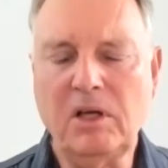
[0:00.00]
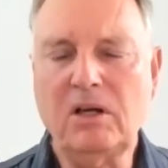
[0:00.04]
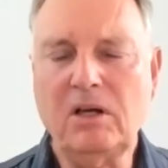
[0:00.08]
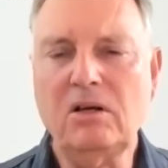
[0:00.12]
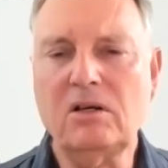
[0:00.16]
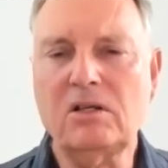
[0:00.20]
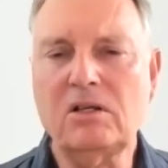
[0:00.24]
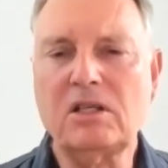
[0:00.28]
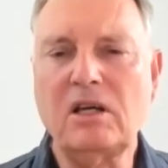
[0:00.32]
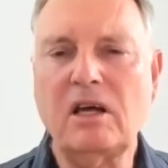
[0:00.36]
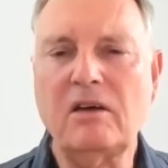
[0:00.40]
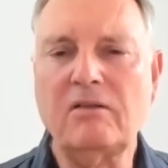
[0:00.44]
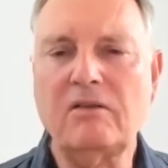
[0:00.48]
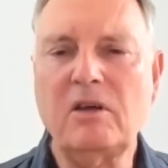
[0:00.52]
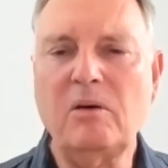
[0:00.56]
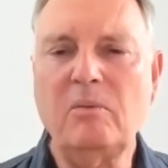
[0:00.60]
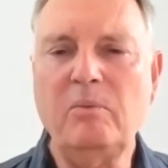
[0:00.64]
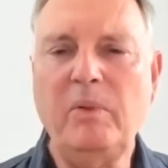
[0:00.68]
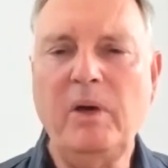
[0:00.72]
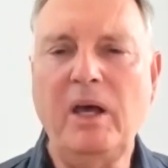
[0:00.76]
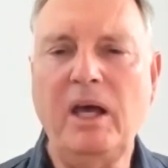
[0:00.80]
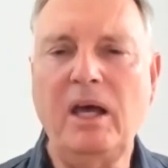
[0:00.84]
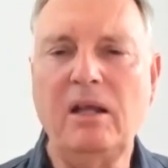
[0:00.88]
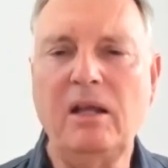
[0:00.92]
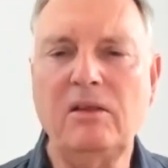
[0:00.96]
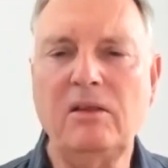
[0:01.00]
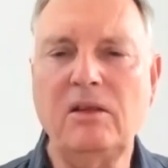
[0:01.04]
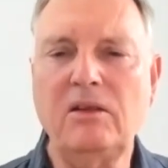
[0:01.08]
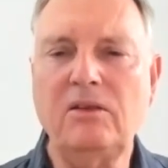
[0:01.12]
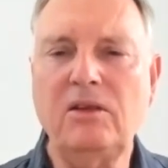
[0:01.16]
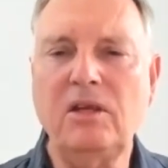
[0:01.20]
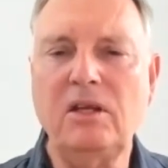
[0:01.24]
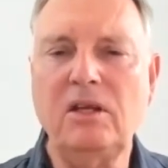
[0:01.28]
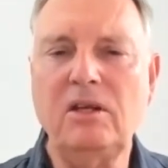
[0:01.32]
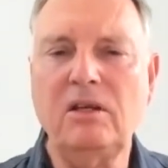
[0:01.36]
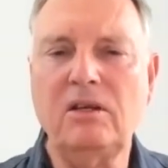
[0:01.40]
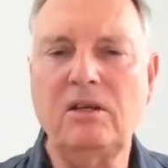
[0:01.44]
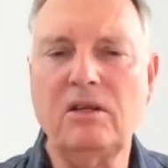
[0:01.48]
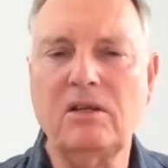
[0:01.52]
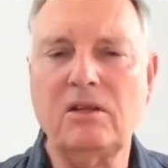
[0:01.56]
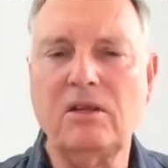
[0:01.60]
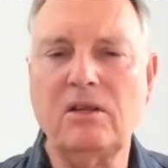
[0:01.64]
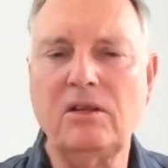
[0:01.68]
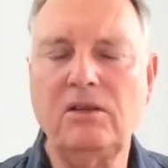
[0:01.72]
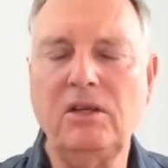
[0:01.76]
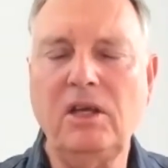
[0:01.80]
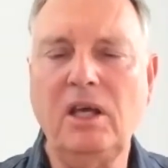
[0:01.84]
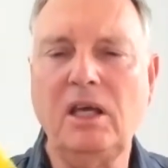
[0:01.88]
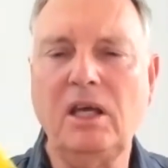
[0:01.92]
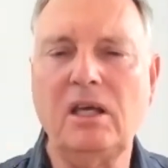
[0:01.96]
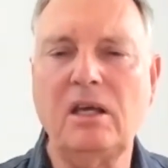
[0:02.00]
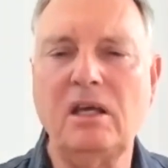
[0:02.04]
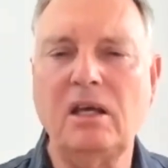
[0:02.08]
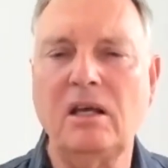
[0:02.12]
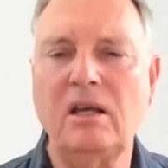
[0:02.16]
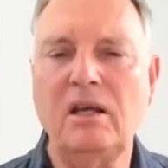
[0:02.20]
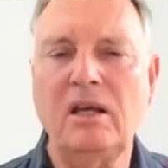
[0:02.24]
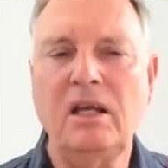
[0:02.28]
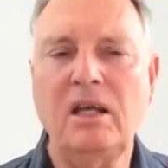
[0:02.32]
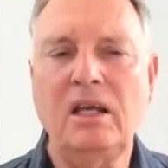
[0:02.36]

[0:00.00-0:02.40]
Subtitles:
because I've compared the thin to the thick.